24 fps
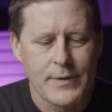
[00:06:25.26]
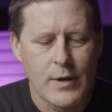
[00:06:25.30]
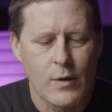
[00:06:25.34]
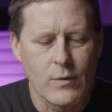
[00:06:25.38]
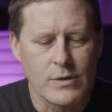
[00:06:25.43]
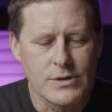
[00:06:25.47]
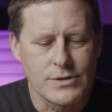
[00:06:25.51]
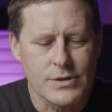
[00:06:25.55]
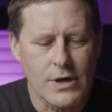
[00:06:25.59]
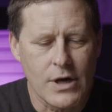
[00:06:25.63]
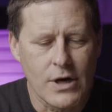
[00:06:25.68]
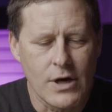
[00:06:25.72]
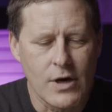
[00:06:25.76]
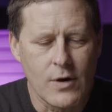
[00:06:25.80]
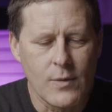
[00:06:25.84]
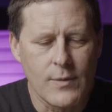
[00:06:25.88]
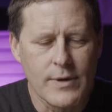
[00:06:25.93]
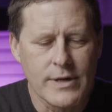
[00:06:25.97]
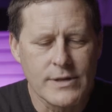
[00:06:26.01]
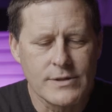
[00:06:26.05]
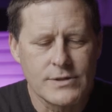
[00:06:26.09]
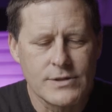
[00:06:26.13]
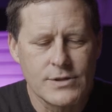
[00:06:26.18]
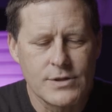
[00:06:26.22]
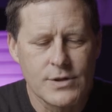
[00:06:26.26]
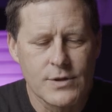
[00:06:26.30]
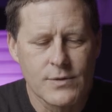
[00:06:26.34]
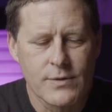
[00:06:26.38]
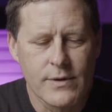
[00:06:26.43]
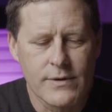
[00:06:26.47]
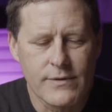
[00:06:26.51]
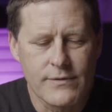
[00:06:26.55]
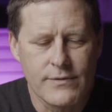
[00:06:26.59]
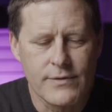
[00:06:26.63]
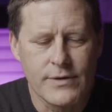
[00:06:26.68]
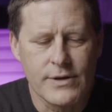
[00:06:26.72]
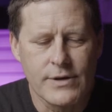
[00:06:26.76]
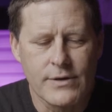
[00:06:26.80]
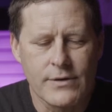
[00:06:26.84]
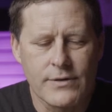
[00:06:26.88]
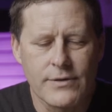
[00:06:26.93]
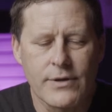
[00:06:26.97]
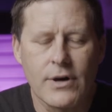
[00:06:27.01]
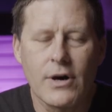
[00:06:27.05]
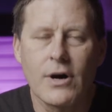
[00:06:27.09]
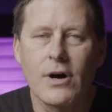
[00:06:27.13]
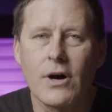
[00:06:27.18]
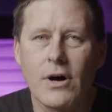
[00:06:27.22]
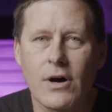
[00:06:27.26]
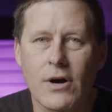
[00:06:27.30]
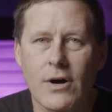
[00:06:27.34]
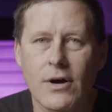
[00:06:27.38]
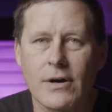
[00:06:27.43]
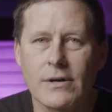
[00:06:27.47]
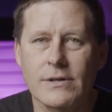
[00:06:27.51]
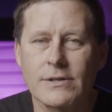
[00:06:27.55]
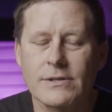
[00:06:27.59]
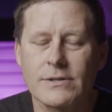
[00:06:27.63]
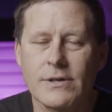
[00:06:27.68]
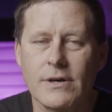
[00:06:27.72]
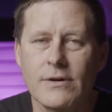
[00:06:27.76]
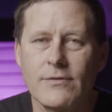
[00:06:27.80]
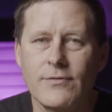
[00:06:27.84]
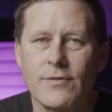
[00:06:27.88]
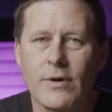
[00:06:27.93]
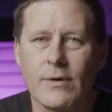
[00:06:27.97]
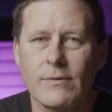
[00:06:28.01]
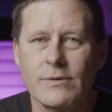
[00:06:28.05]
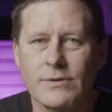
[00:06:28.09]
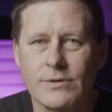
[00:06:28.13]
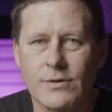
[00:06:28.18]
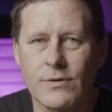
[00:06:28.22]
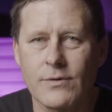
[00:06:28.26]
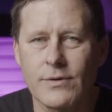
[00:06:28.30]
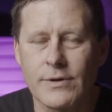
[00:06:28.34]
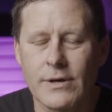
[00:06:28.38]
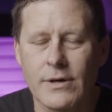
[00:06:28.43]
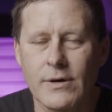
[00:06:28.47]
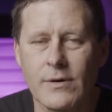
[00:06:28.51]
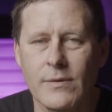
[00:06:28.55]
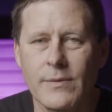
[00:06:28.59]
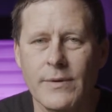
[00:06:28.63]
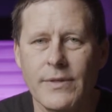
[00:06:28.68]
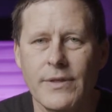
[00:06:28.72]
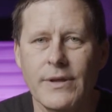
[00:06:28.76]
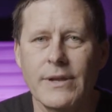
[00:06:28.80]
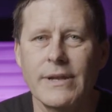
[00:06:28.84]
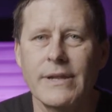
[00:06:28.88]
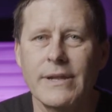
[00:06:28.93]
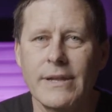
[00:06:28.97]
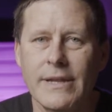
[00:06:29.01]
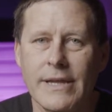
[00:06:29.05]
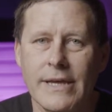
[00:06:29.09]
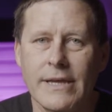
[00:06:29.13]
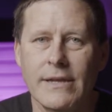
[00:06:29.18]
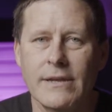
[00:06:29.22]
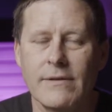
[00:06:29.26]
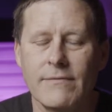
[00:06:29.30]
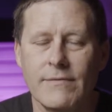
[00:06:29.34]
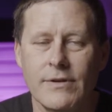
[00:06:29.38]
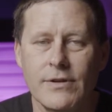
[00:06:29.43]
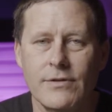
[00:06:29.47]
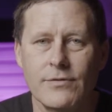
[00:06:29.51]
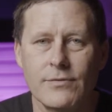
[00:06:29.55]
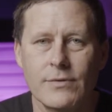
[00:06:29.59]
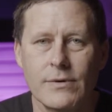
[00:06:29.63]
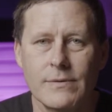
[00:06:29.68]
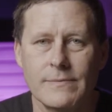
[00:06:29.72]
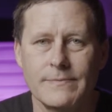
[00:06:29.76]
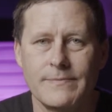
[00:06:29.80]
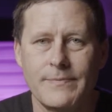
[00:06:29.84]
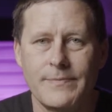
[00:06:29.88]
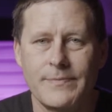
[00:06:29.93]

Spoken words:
was always to reveal the heart of what was going on within an individual.